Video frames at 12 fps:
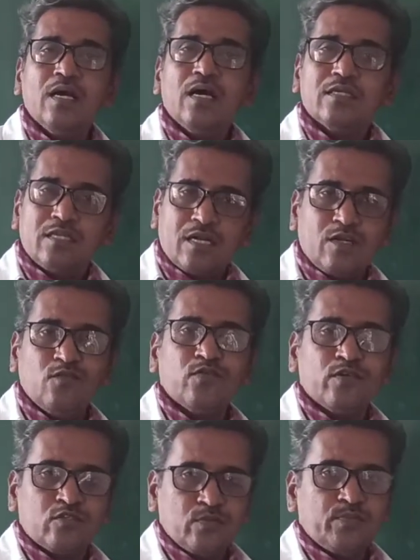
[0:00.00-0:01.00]

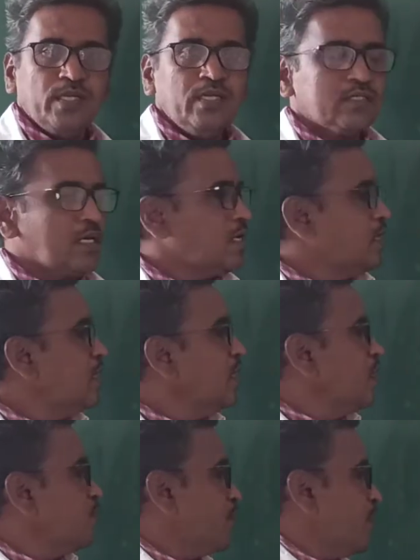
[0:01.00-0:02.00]
Circumference of the circle.
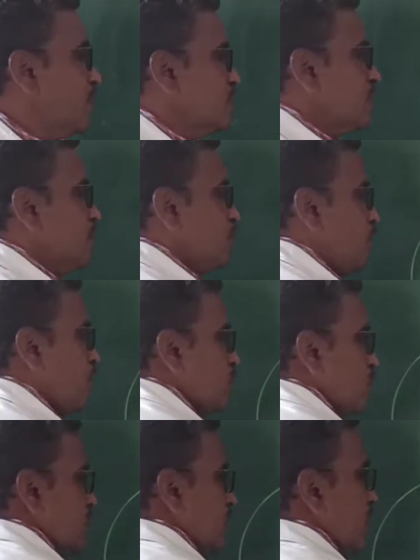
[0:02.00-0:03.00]
P is the point
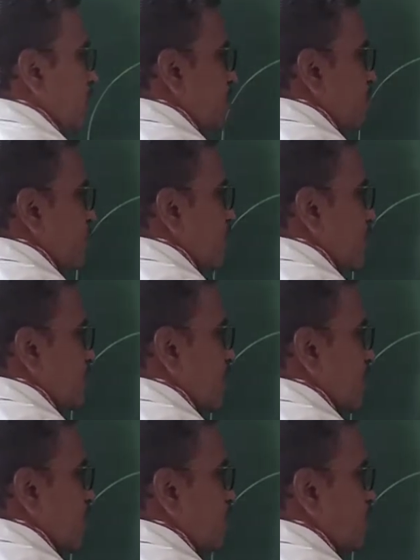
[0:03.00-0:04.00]
on the
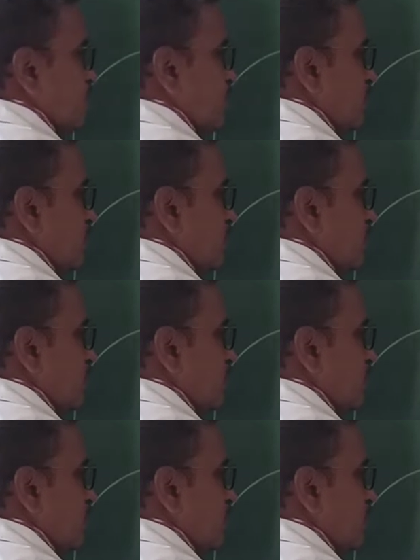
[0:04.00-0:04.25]
circumference of the